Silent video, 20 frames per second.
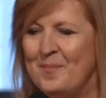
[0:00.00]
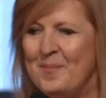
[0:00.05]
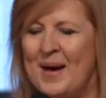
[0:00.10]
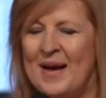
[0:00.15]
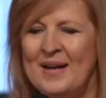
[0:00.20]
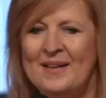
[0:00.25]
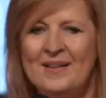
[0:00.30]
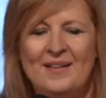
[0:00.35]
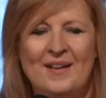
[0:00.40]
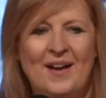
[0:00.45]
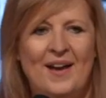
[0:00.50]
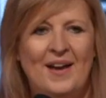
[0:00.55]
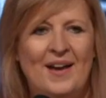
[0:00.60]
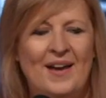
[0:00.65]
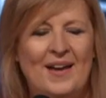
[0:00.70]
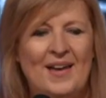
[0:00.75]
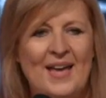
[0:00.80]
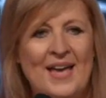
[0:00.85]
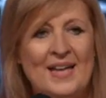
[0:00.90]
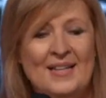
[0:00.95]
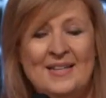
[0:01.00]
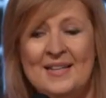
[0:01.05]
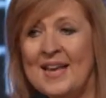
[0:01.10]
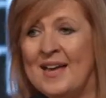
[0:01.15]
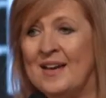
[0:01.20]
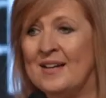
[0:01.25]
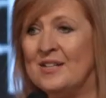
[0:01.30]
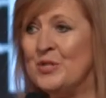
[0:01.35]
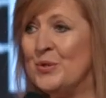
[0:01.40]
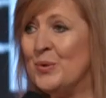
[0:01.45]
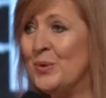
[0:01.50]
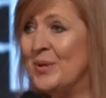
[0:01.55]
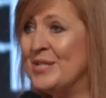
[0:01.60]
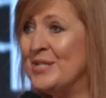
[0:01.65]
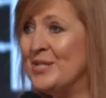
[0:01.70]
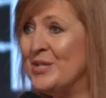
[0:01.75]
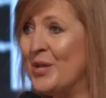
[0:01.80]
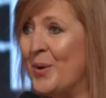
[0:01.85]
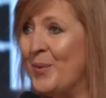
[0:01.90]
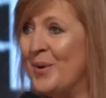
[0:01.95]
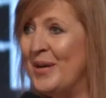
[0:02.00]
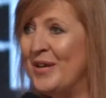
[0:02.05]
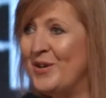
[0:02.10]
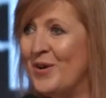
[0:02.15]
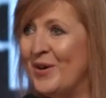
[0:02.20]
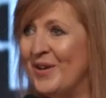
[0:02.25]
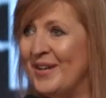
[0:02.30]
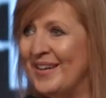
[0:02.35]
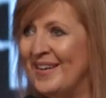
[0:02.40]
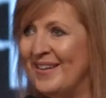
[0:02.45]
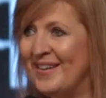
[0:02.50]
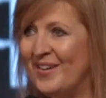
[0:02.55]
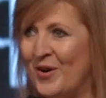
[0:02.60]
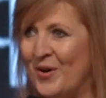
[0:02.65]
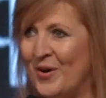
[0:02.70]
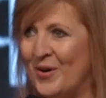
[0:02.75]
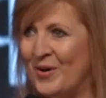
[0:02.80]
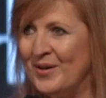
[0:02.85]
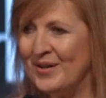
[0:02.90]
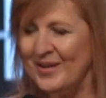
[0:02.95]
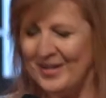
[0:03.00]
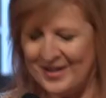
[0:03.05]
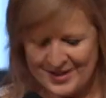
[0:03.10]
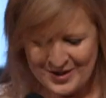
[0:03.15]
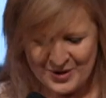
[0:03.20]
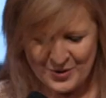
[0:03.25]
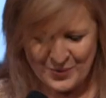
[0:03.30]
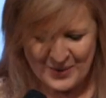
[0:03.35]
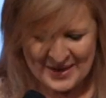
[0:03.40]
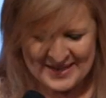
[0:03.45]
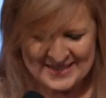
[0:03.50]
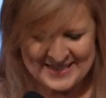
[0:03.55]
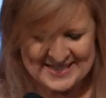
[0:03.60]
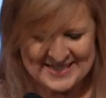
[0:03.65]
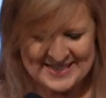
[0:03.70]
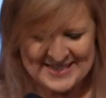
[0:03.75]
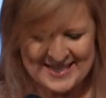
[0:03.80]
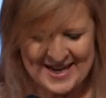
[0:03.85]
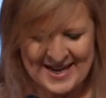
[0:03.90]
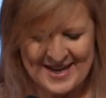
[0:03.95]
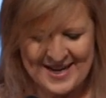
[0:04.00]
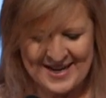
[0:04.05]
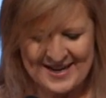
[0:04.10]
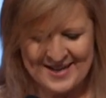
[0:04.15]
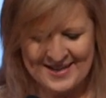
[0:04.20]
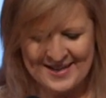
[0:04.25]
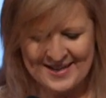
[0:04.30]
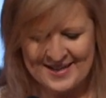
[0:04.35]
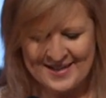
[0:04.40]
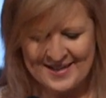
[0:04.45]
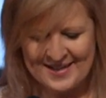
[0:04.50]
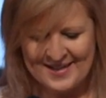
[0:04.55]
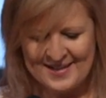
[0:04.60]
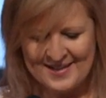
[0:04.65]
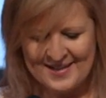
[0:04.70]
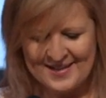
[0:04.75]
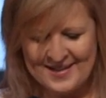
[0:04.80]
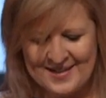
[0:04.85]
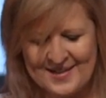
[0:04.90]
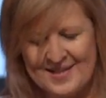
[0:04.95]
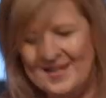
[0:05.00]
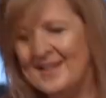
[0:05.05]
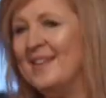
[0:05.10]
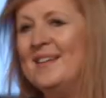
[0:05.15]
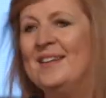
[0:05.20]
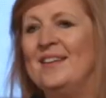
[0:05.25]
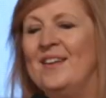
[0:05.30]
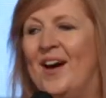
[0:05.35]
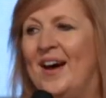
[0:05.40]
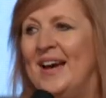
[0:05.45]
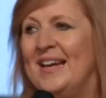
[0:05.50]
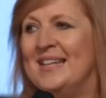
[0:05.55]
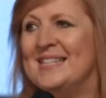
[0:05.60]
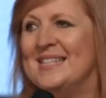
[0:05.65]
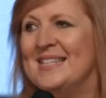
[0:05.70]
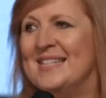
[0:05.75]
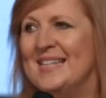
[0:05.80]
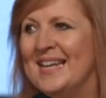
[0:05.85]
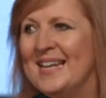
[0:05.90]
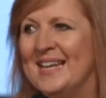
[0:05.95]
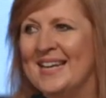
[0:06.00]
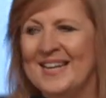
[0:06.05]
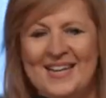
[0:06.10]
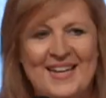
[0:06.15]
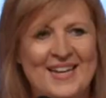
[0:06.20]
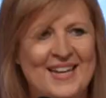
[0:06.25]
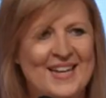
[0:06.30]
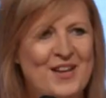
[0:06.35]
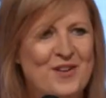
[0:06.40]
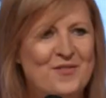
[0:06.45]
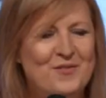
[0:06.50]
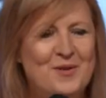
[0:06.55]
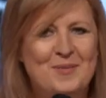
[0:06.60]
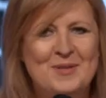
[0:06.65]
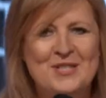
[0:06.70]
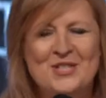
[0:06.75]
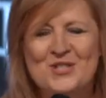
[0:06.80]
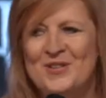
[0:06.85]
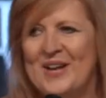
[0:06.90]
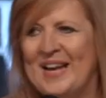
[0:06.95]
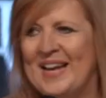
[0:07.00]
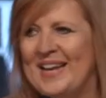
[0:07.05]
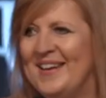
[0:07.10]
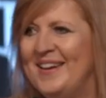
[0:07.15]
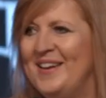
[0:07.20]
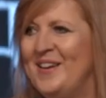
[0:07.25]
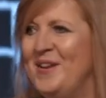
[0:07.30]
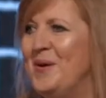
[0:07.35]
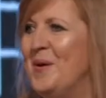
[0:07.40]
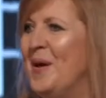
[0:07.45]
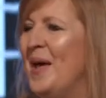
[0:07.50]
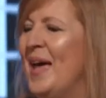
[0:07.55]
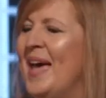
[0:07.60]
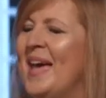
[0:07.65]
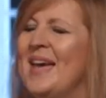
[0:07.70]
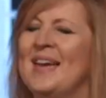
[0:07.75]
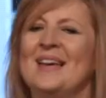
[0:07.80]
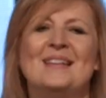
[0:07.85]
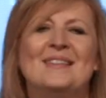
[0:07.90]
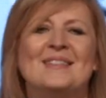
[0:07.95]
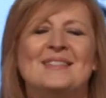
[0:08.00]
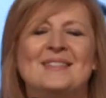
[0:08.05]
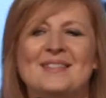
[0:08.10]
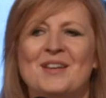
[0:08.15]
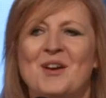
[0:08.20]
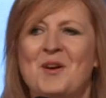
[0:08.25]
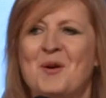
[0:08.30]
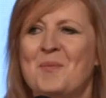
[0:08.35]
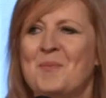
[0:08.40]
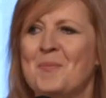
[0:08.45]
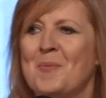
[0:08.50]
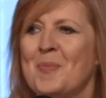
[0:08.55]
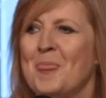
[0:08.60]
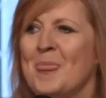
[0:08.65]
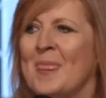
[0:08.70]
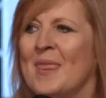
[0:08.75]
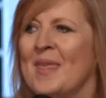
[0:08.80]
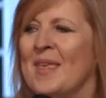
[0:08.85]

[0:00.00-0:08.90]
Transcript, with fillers: Mark and I and our daughter Zoe got in on Wednesday night from Australia, and um,